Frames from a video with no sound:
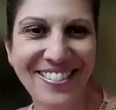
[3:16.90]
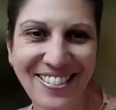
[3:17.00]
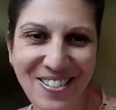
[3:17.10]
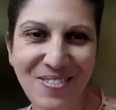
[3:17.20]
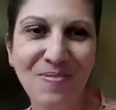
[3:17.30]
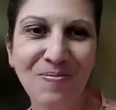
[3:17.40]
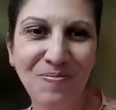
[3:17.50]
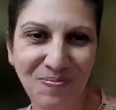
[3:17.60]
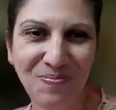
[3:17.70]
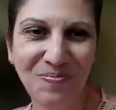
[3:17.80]
maybe we
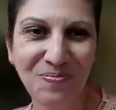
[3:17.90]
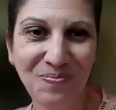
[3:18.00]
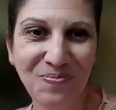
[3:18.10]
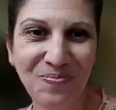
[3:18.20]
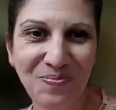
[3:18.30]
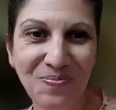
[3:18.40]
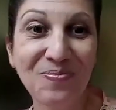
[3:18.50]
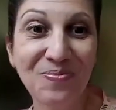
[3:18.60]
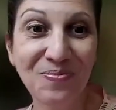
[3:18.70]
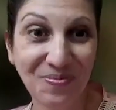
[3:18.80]
need to figure
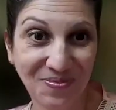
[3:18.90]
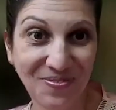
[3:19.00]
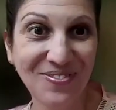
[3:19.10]
something else